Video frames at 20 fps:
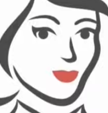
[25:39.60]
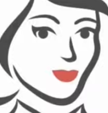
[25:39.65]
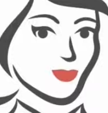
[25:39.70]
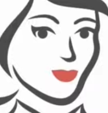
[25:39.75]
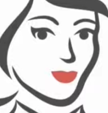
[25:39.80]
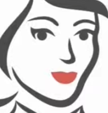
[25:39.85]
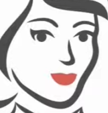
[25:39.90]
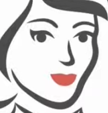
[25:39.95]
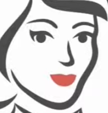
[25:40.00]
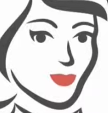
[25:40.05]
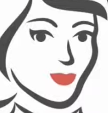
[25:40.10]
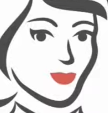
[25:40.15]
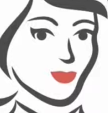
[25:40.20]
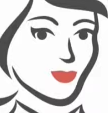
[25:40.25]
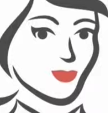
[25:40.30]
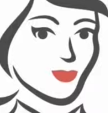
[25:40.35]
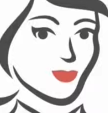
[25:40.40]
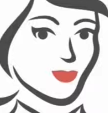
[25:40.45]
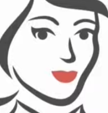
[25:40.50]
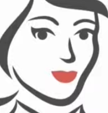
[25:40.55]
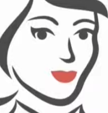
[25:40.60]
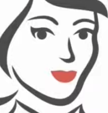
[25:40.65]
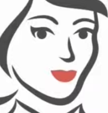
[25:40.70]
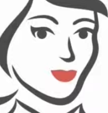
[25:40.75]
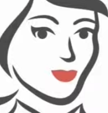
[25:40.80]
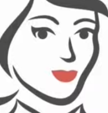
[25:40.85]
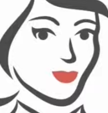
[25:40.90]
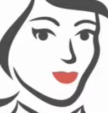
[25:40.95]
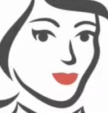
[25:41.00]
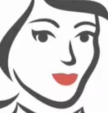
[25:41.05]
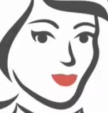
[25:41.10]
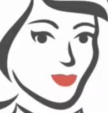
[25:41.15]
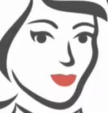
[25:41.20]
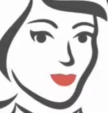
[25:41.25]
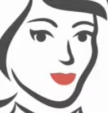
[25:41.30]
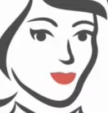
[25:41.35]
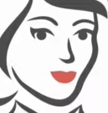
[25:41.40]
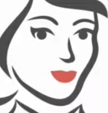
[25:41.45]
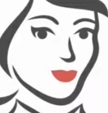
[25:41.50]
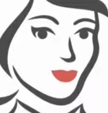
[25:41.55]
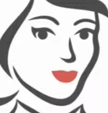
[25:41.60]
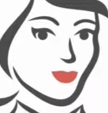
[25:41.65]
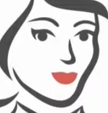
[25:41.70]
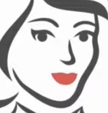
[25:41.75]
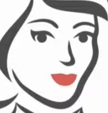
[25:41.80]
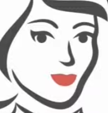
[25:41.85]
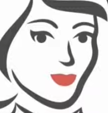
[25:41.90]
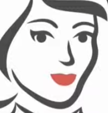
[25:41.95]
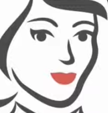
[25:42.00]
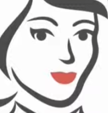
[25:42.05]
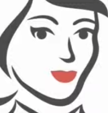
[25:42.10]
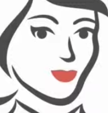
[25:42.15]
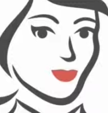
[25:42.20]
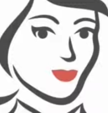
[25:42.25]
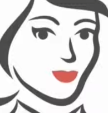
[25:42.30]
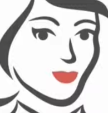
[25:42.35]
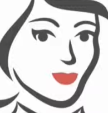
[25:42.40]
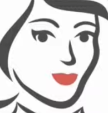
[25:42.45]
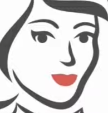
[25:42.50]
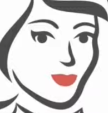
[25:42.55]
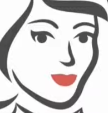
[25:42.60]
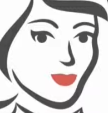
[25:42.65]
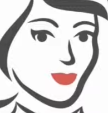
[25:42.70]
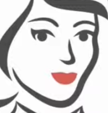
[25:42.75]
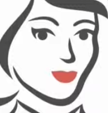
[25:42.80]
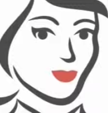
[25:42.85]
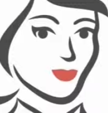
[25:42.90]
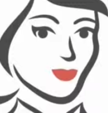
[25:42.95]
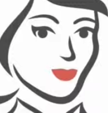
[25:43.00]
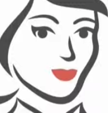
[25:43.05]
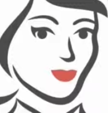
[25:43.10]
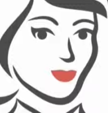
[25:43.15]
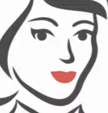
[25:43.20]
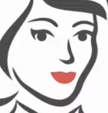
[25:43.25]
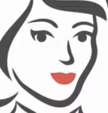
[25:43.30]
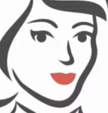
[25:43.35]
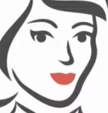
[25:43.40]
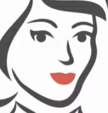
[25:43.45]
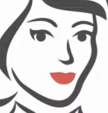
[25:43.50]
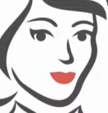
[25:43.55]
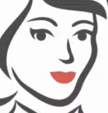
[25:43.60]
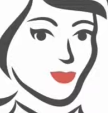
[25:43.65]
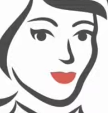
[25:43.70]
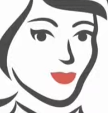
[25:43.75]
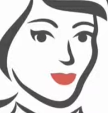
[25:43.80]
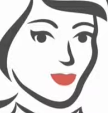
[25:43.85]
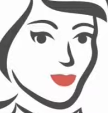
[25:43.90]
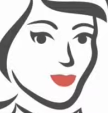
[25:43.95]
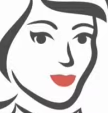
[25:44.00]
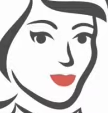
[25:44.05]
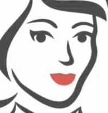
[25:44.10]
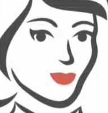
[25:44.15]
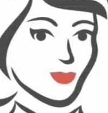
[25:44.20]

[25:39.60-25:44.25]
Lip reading: our R's, the 3 R's of success, your